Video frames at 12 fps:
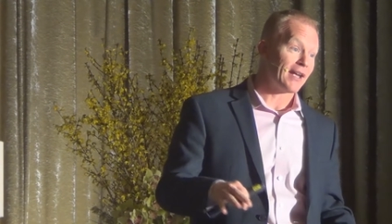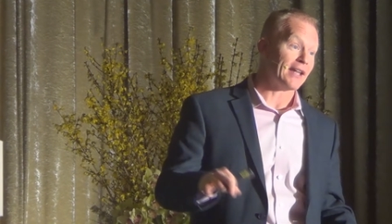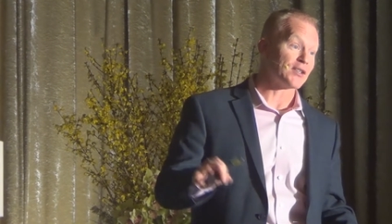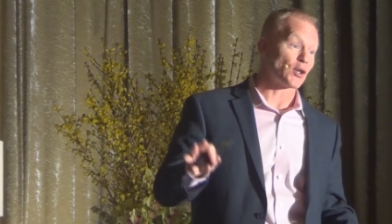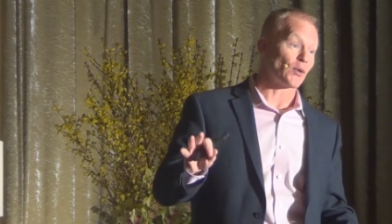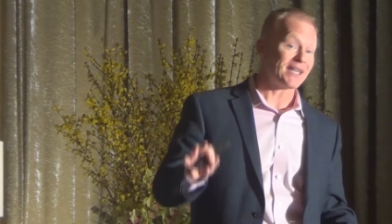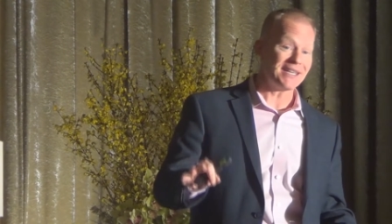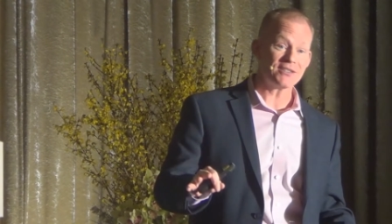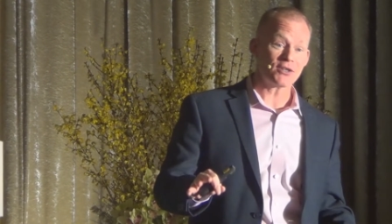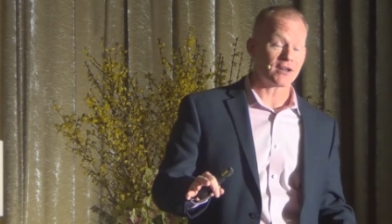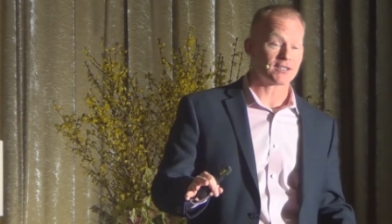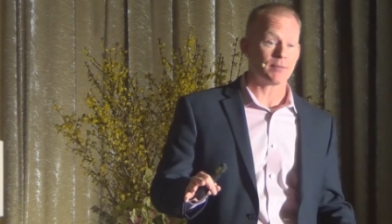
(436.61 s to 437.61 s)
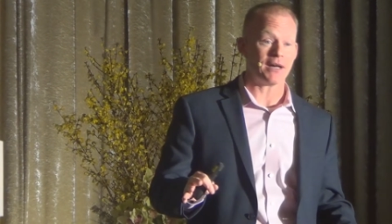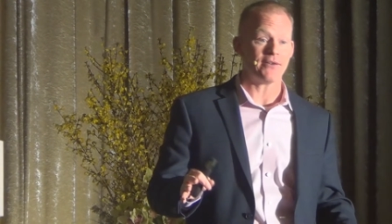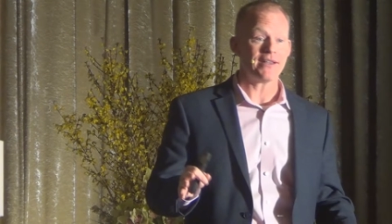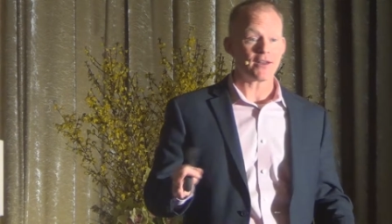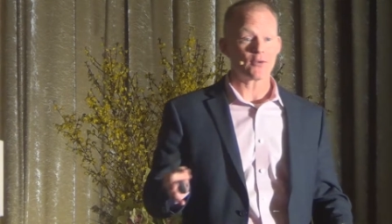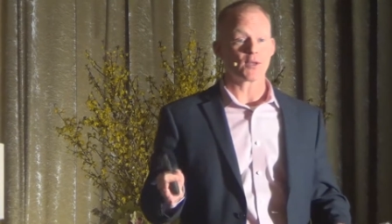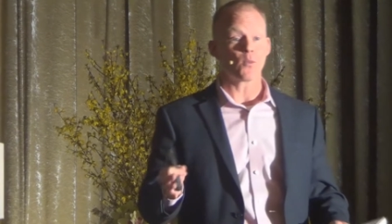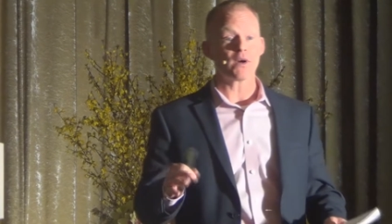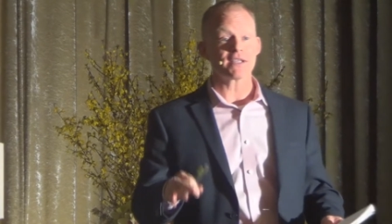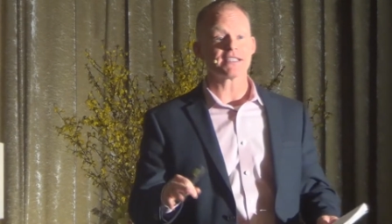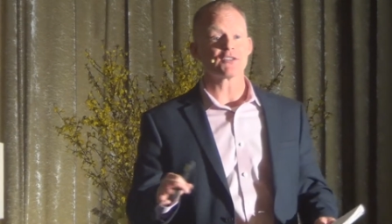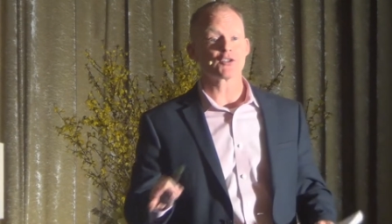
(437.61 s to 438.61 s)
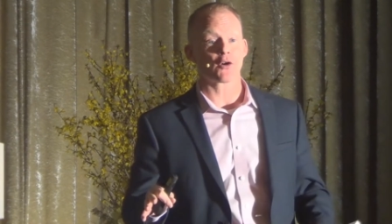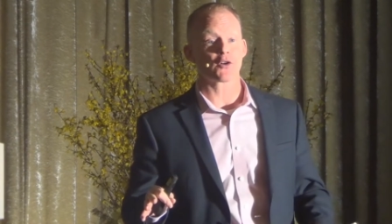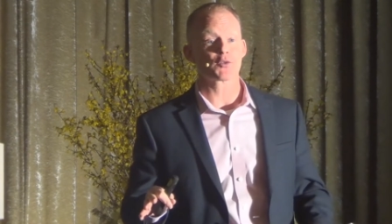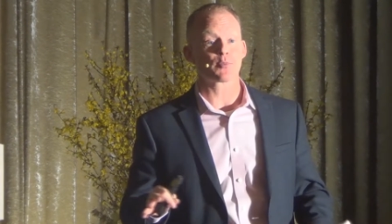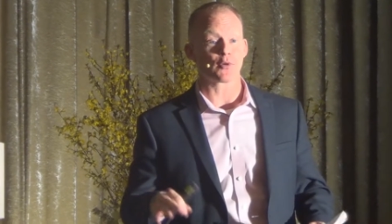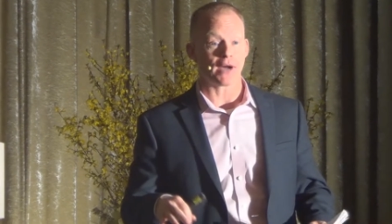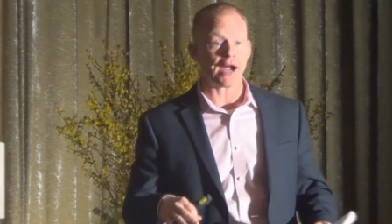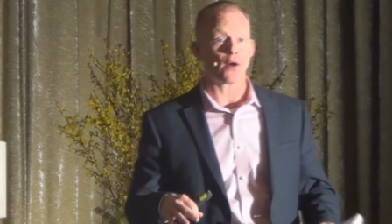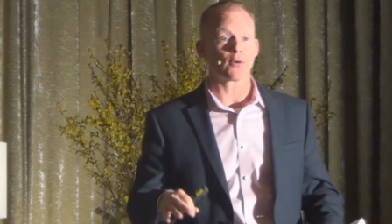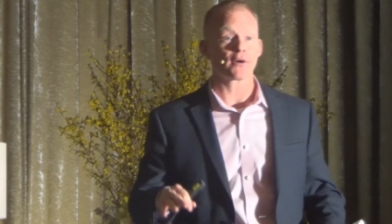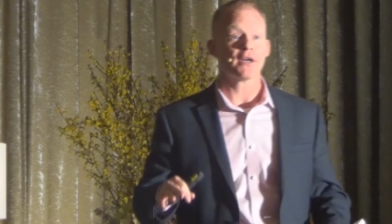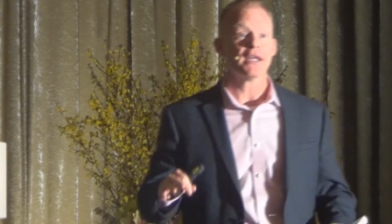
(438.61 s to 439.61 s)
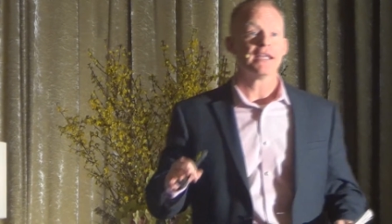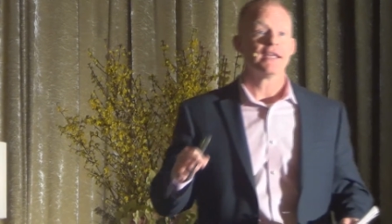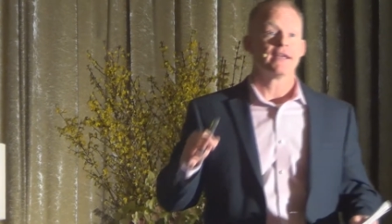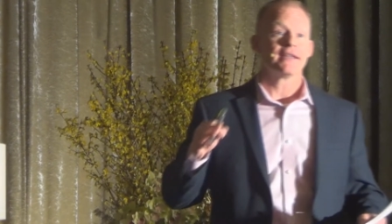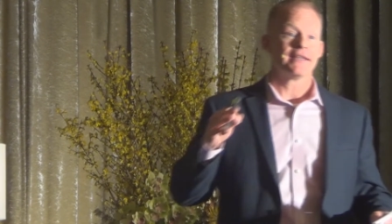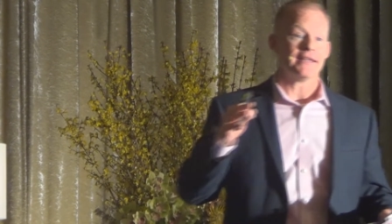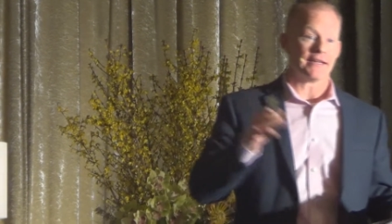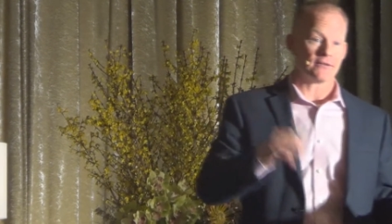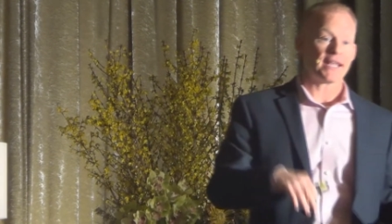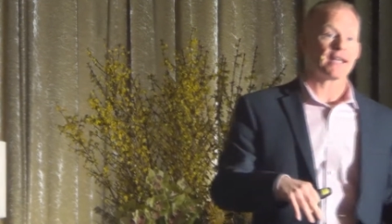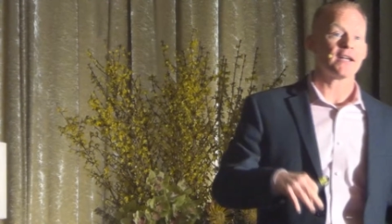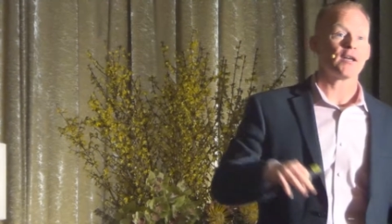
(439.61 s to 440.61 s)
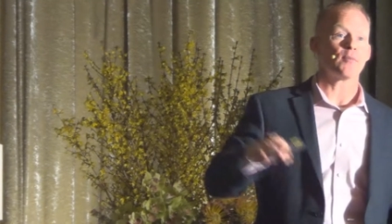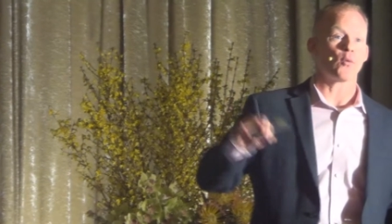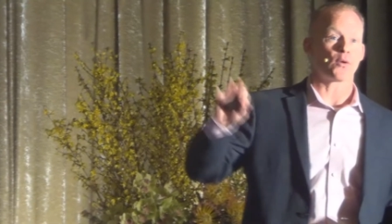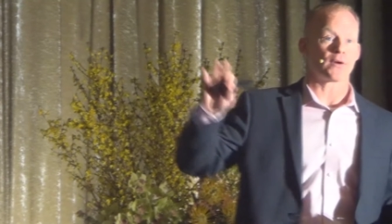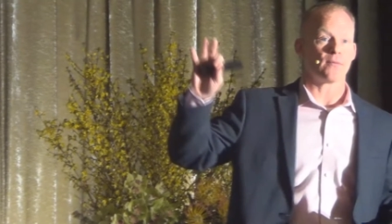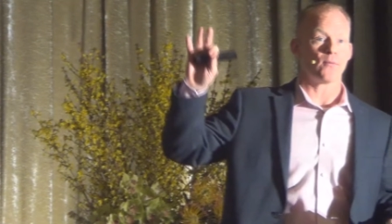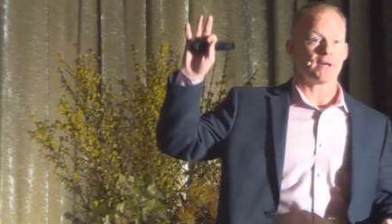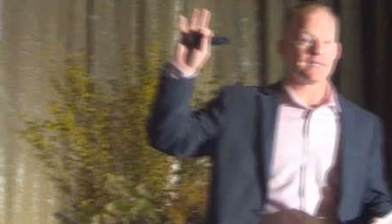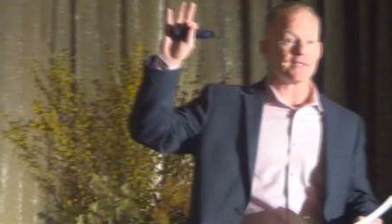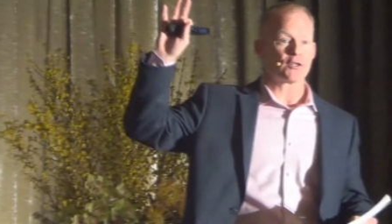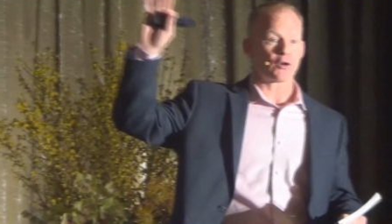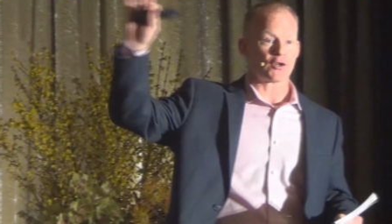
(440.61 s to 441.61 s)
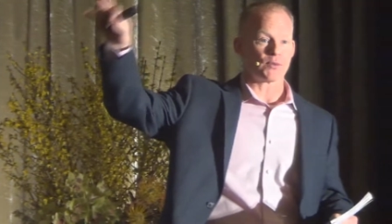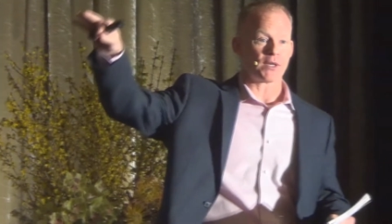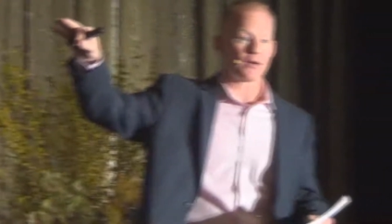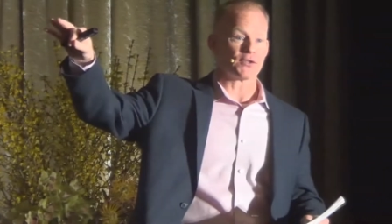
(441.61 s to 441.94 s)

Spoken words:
And so he talked about not only what does he charge per hour in Atlanta, but what does he charge when he